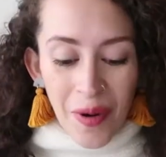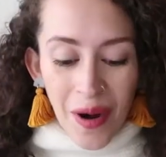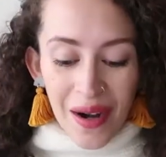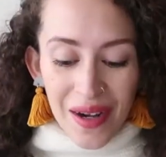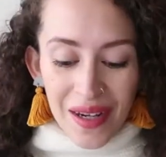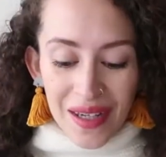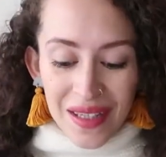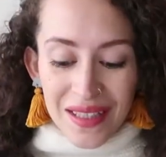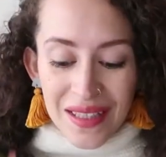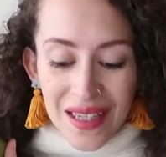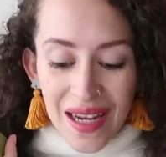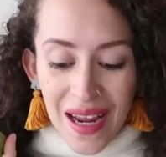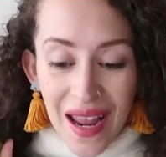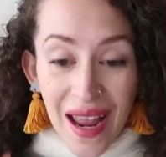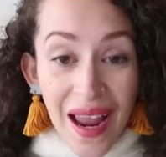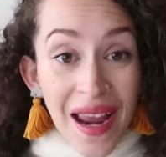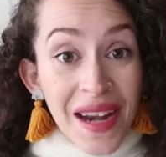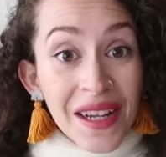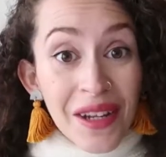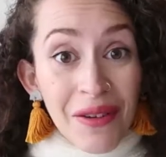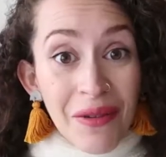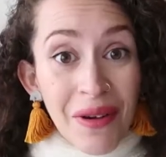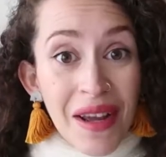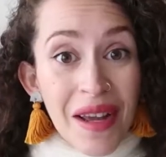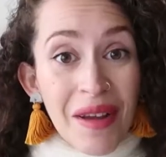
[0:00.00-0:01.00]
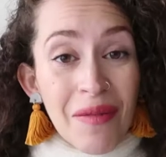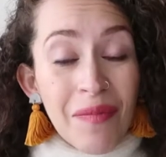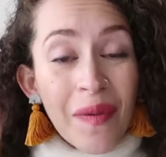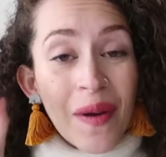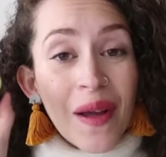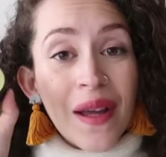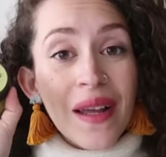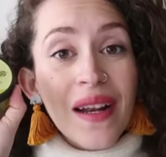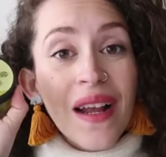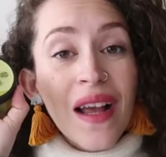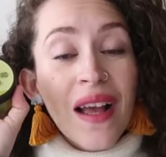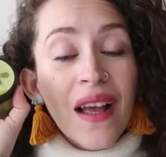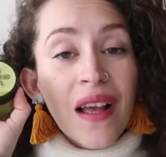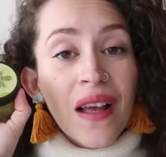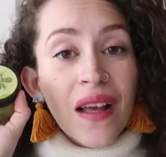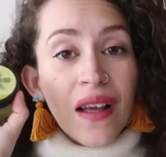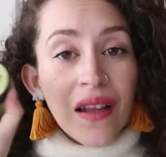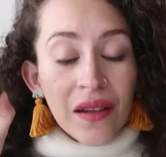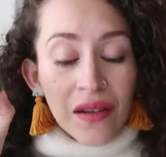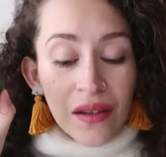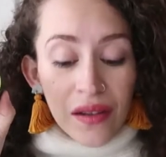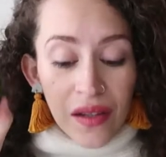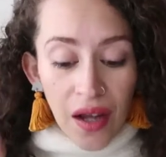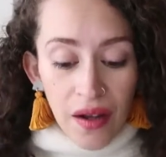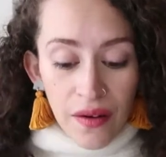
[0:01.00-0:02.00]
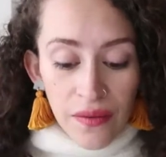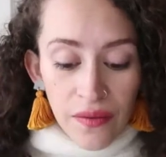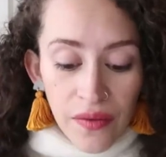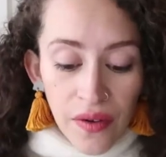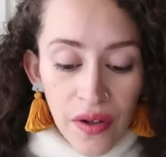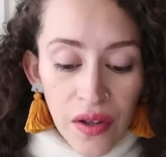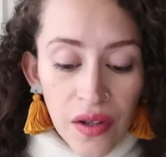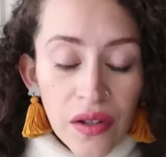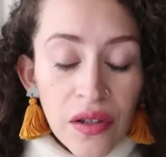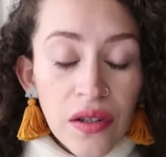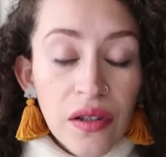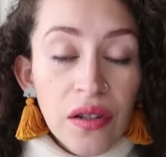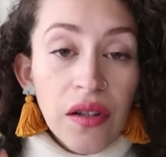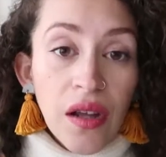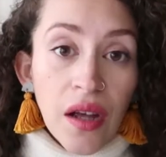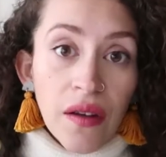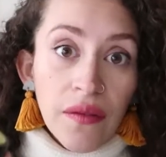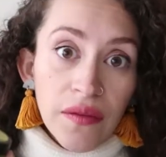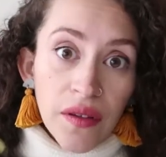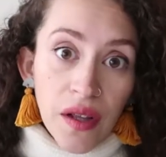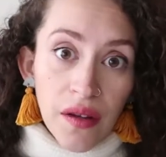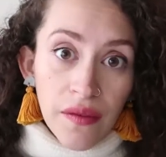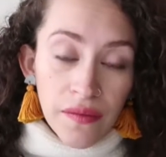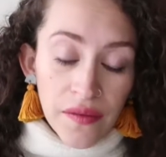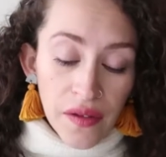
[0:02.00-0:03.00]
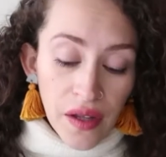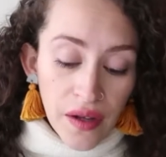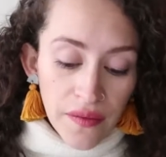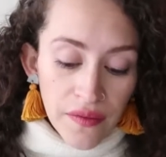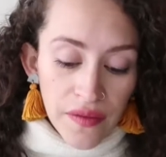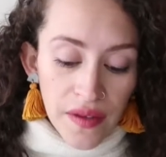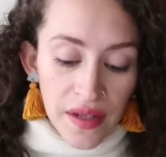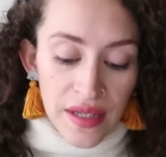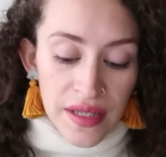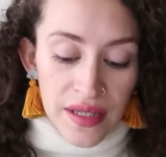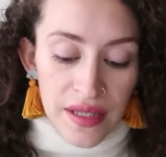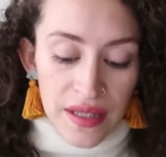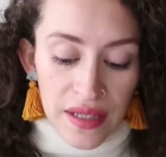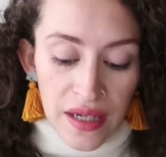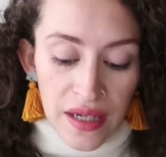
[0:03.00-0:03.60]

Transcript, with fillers: product anyway, but love, love, love, love this